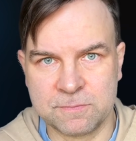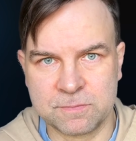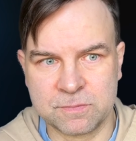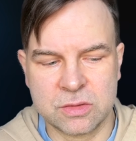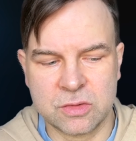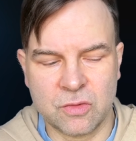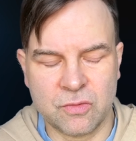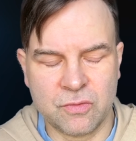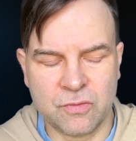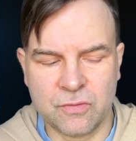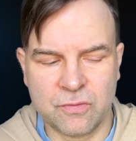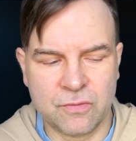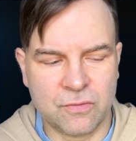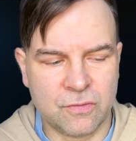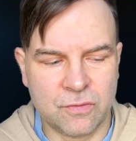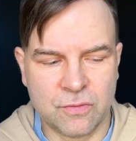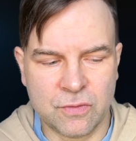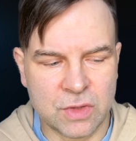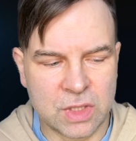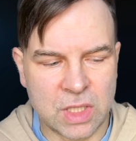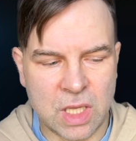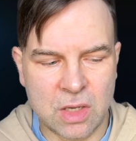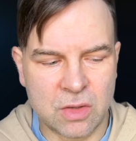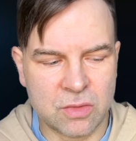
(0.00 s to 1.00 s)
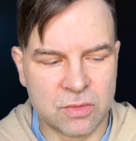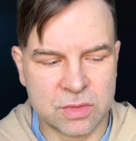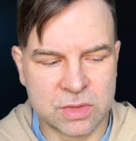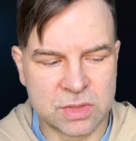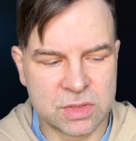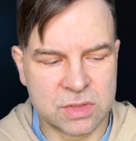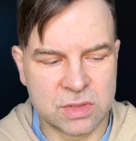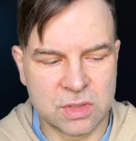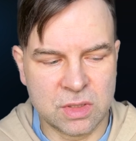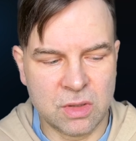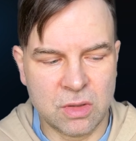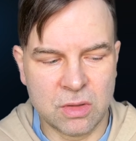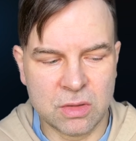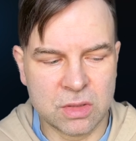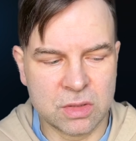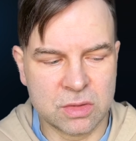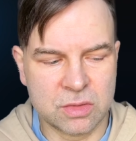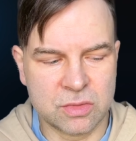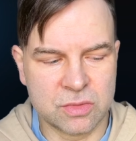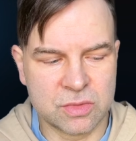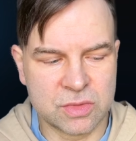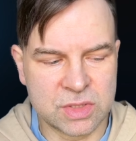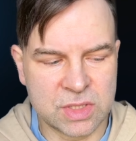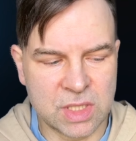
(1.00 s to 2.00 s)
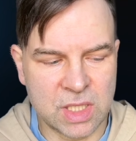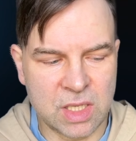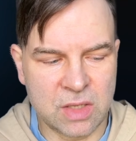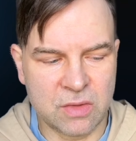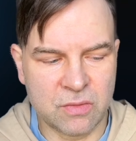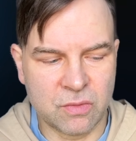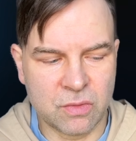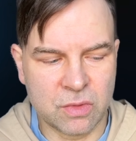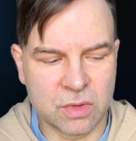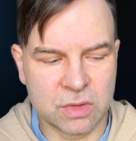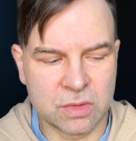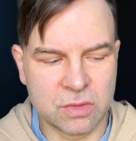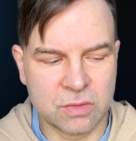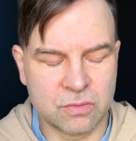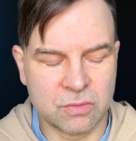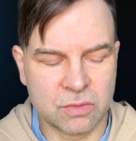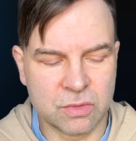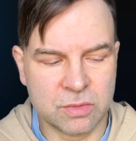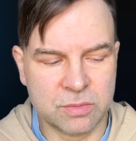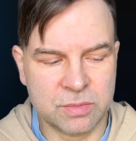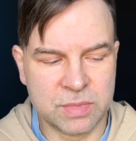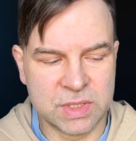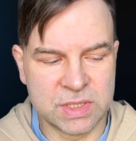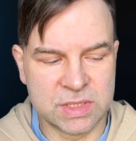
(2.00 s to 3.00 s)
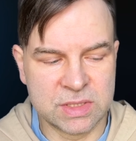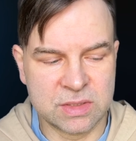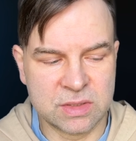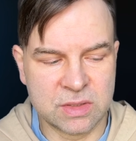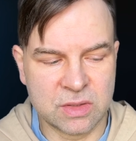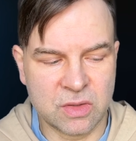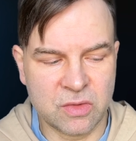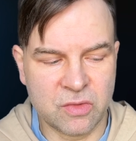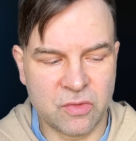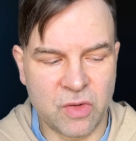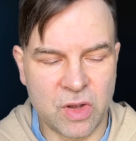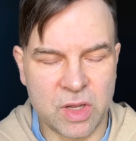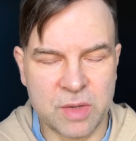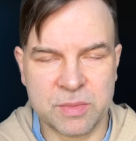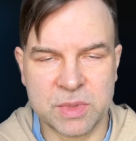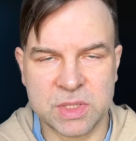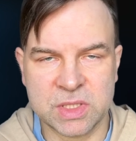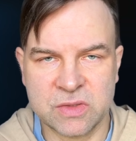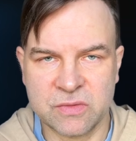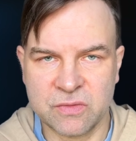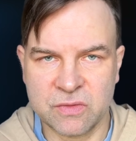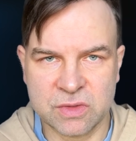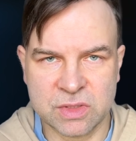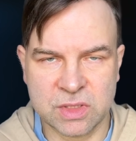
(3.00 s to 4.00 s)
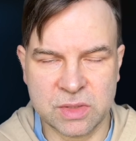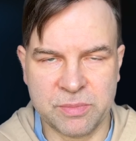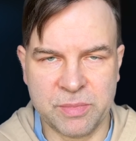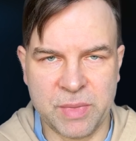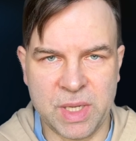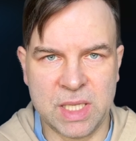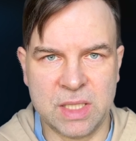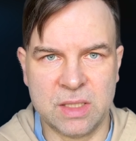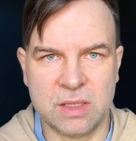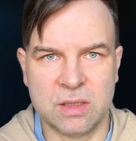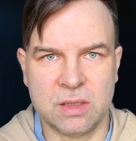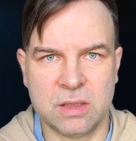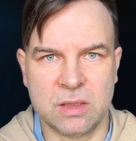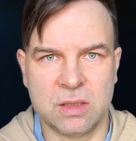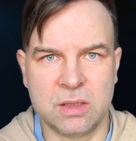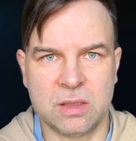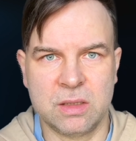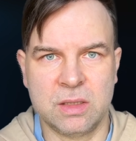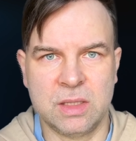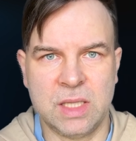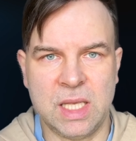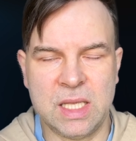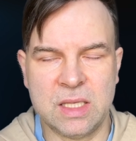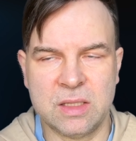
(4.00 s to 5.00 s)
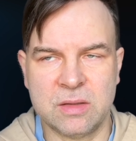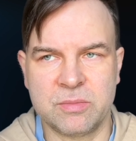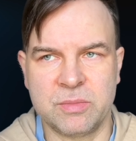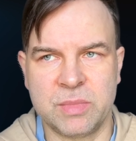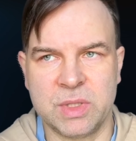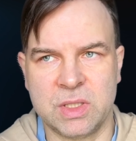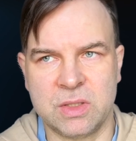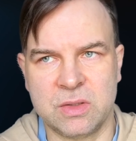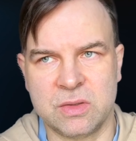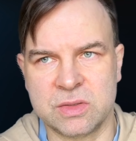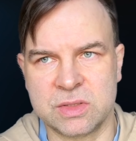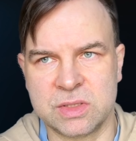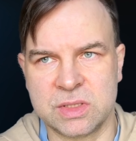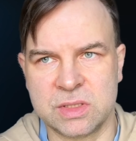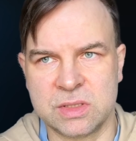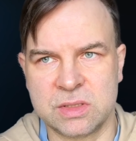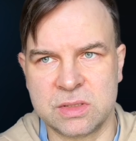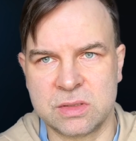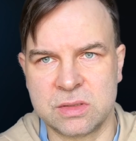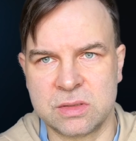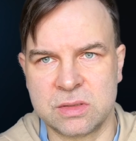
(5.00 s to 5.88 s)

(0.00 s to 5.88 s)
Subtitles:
So for now, it's early to say what would be the requirements for the main net, because it